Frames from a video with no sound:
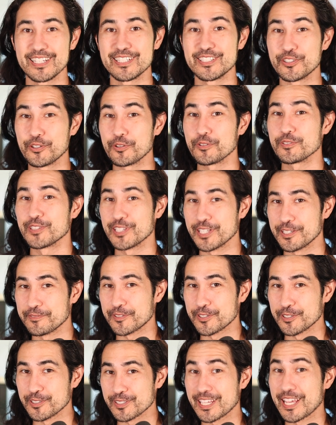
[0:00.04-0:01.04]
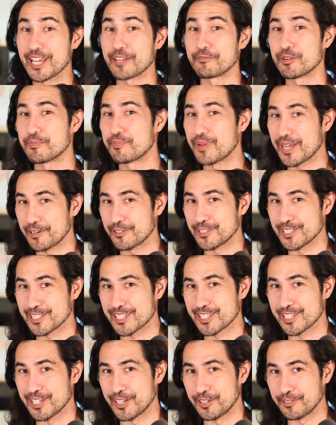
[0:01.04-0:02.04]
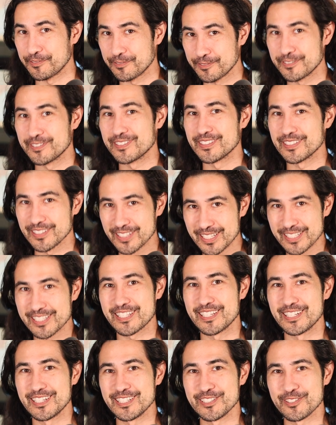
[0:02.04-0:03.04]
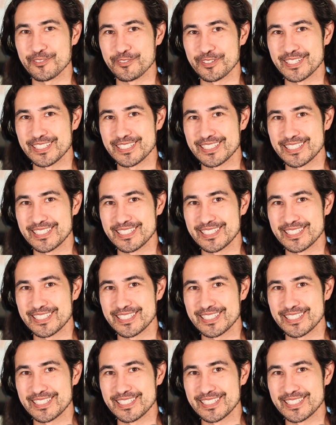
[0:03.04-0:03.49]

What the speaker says: Your liver can repair itself. Let's get into it.